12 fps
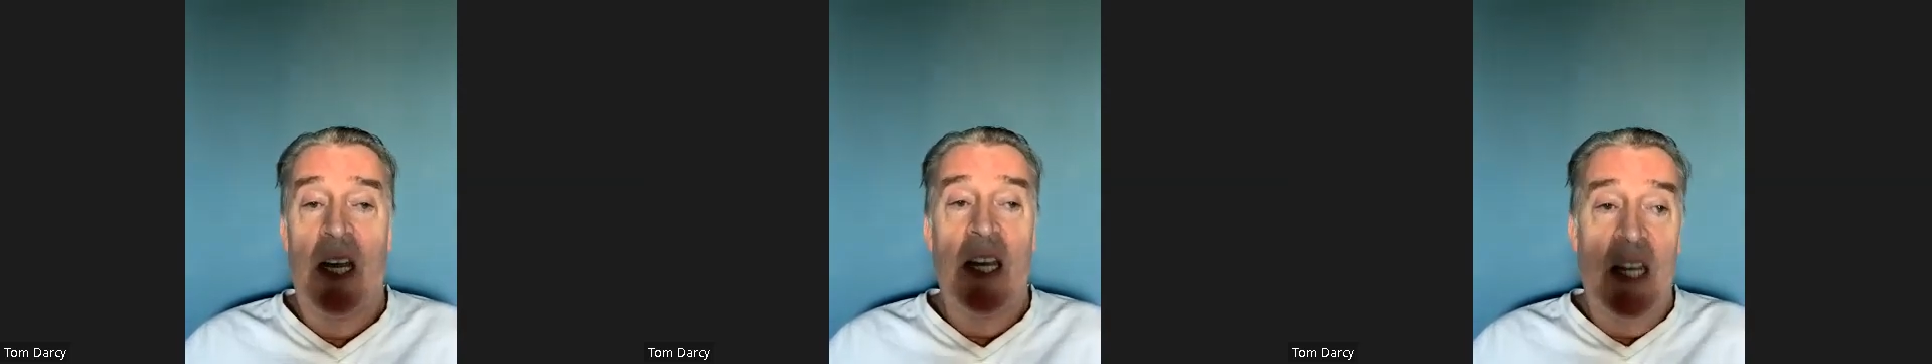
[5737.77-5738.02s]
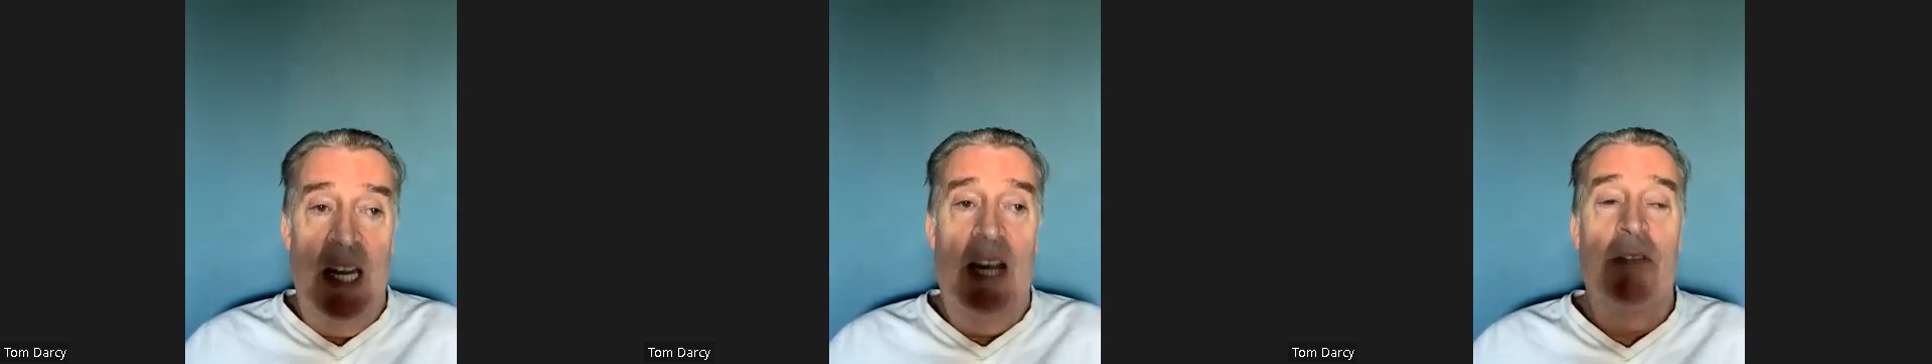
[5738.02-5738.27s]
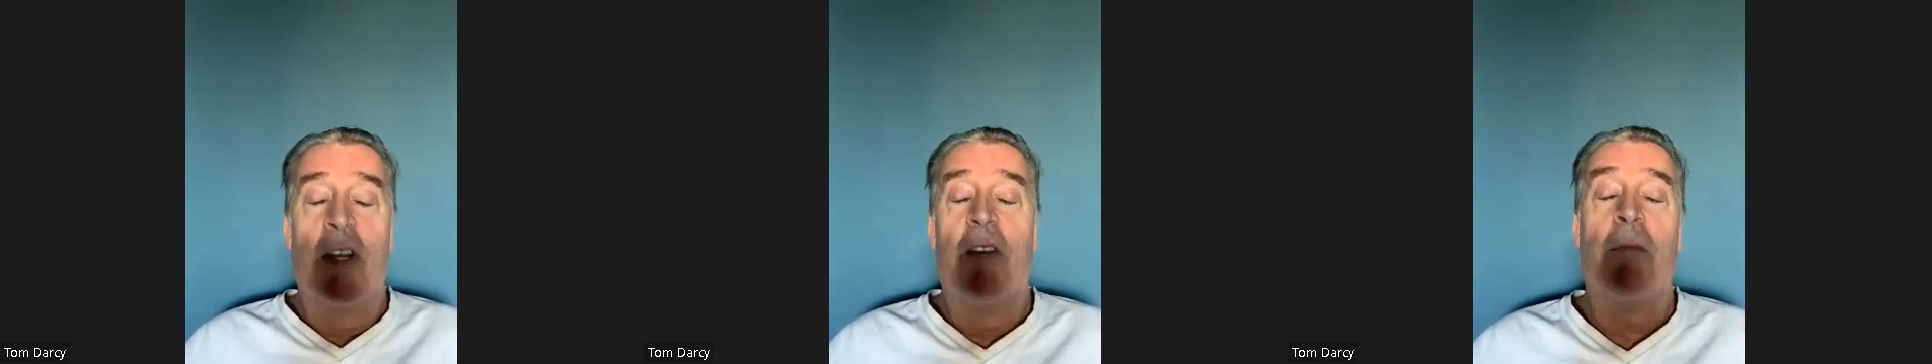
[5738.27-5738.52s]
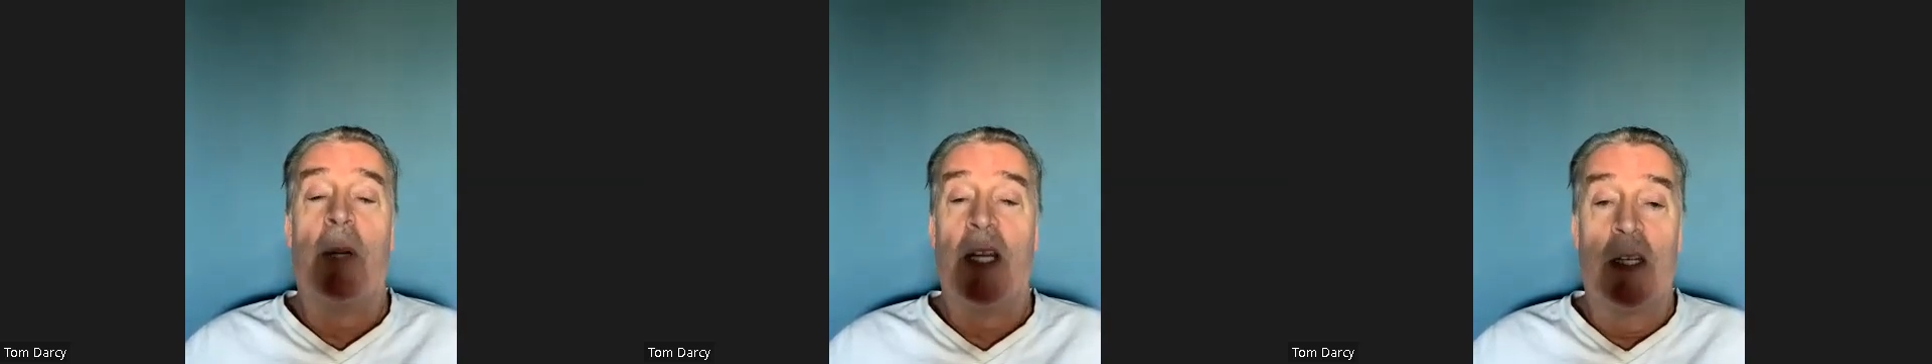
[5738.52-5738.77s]
you'd have
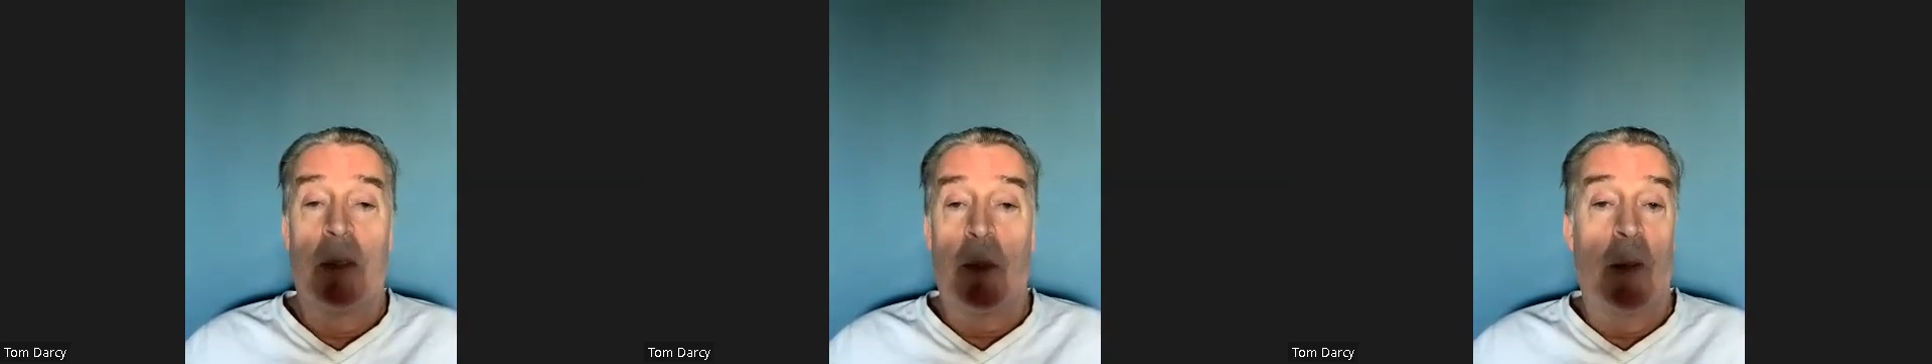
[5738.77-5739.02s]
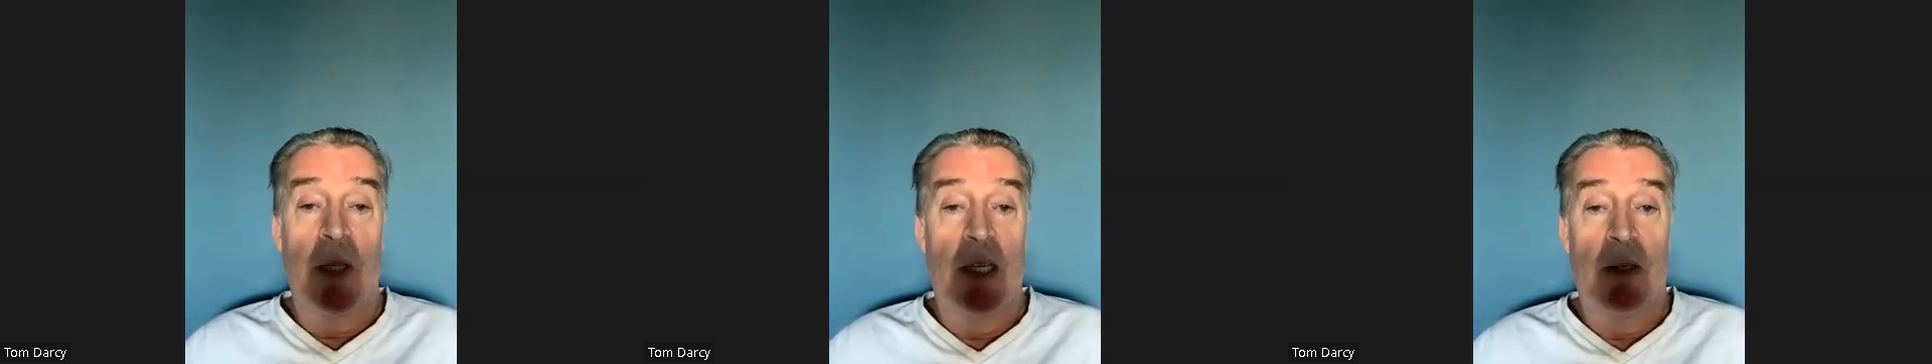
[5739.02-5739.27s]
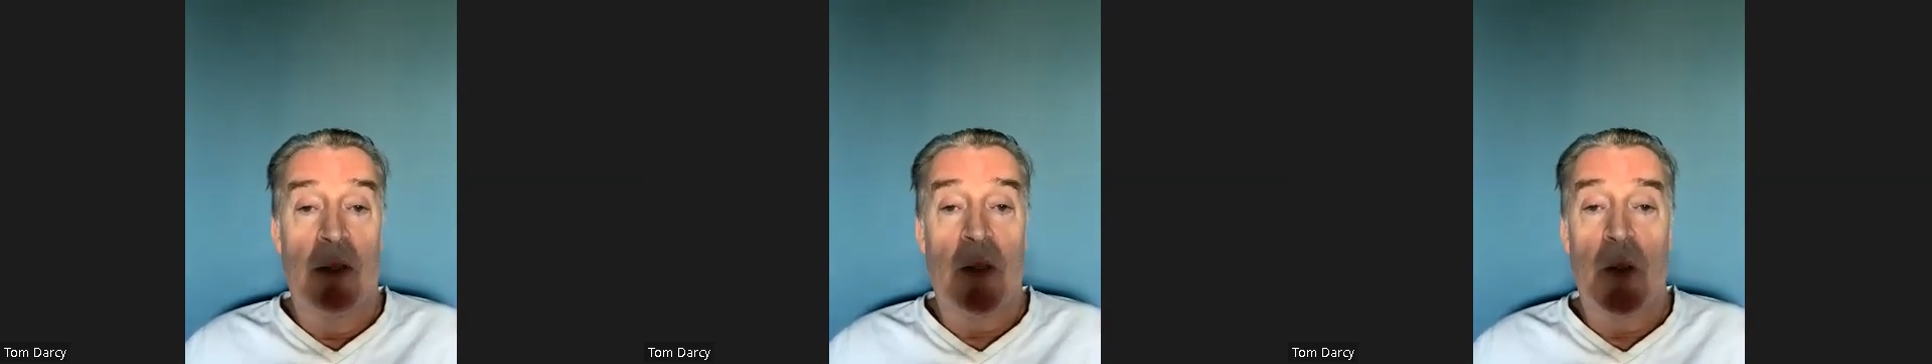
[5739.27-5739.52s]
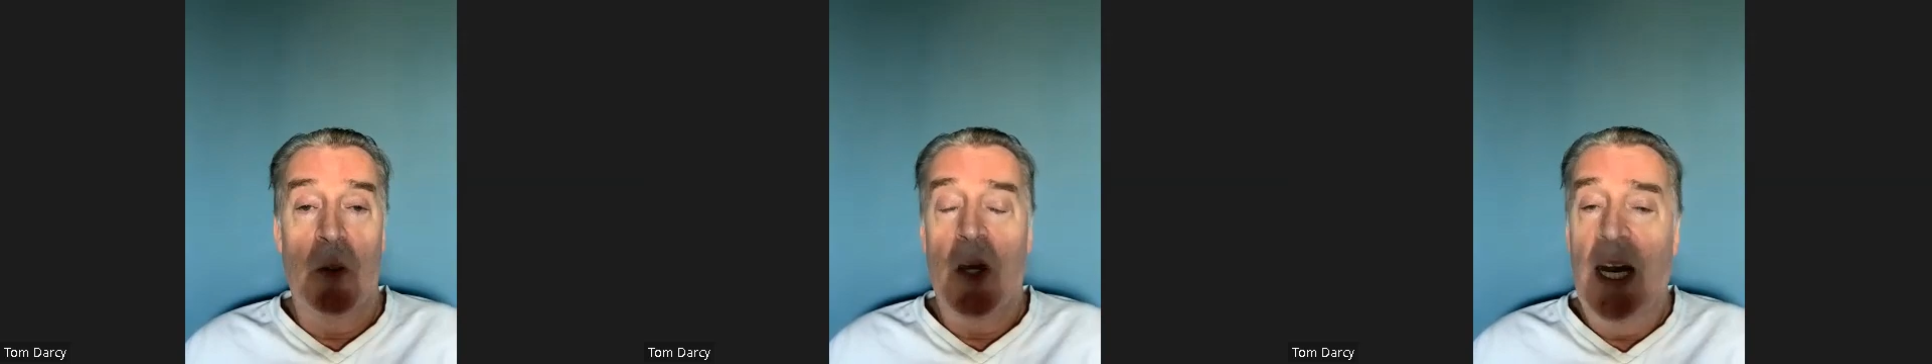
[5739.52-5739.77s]
enough money to pump
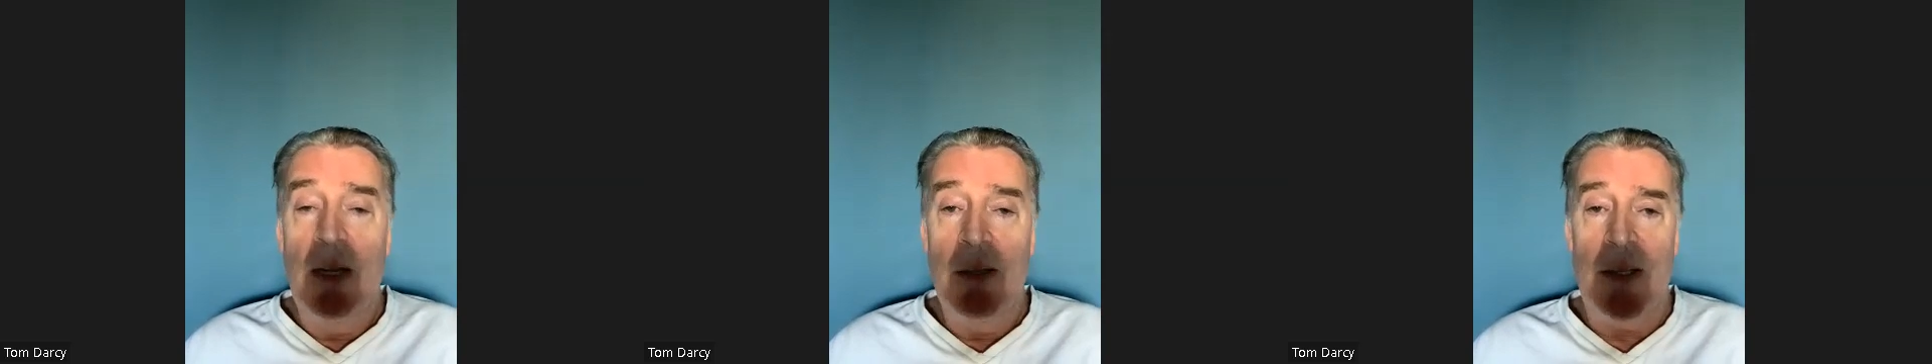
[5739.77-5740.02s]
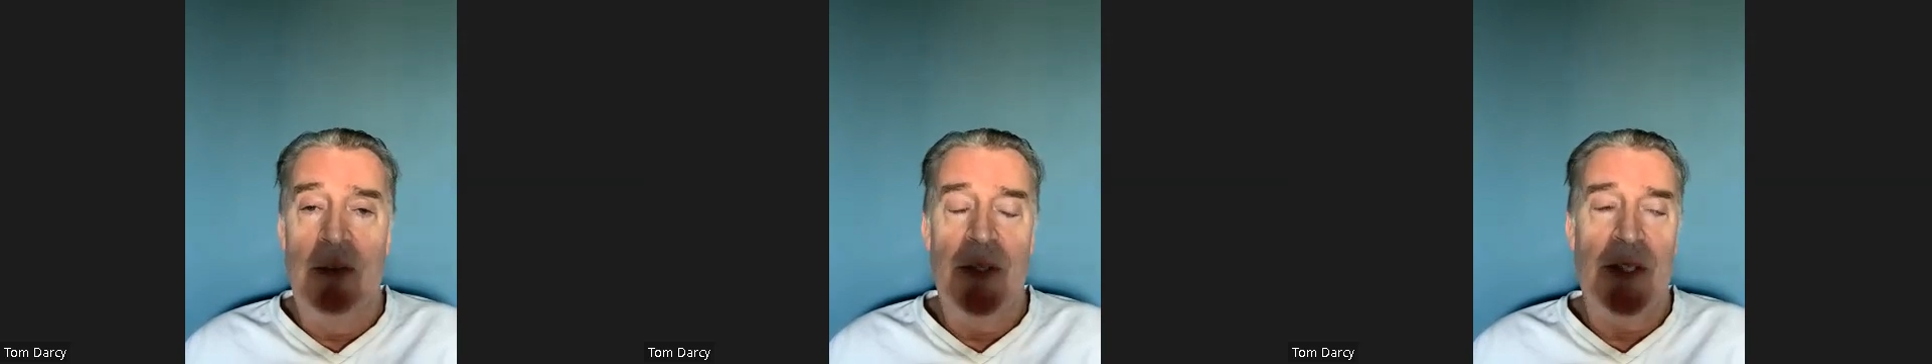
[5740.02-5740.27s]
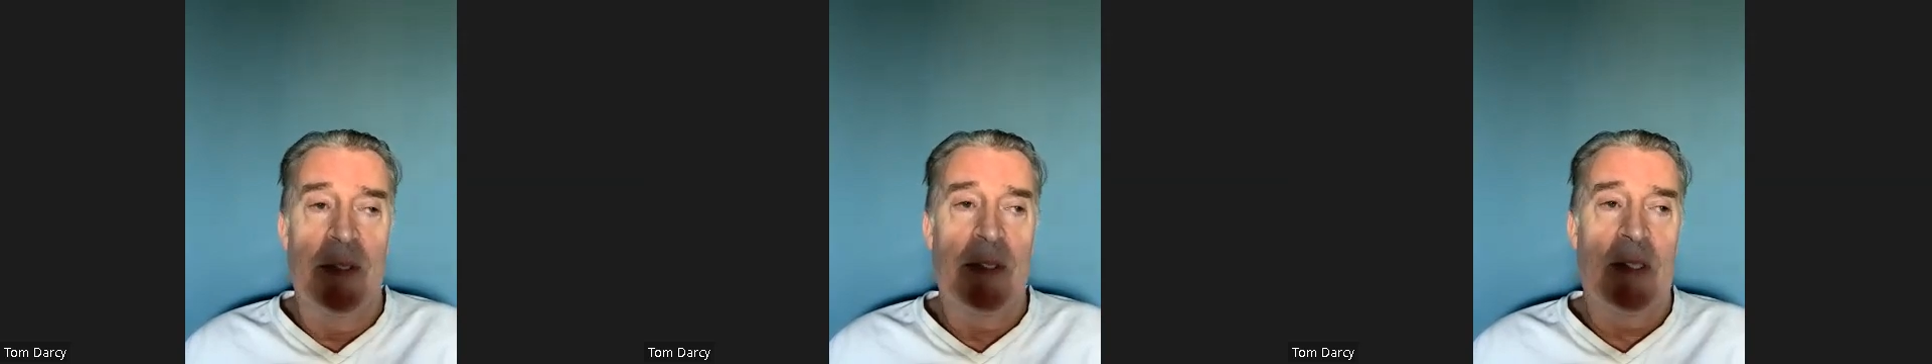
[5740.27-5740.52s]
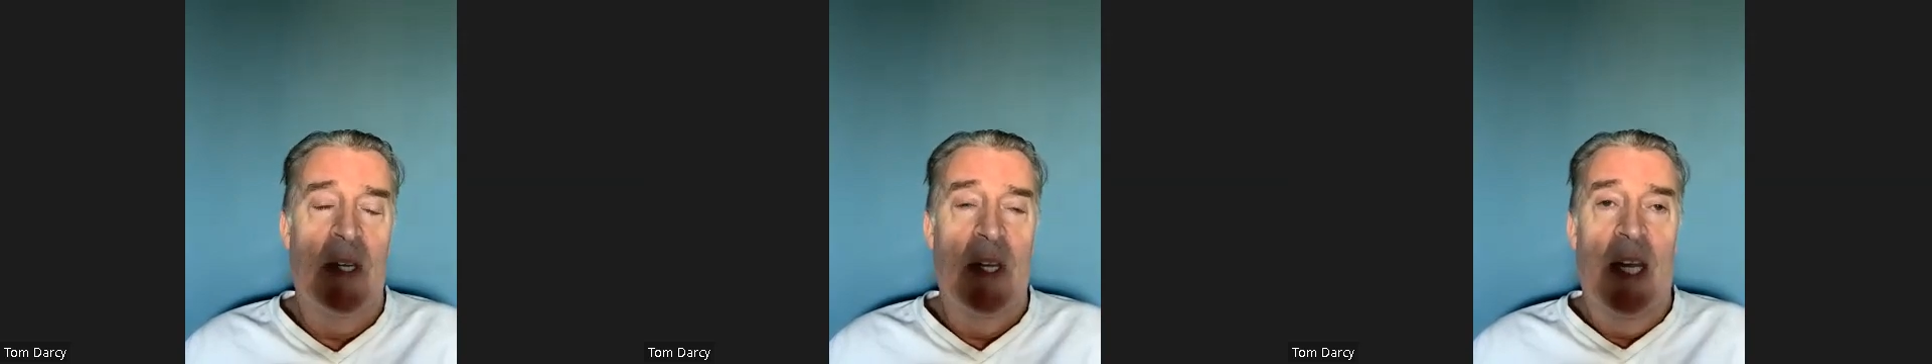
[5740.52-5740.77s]
into your health services.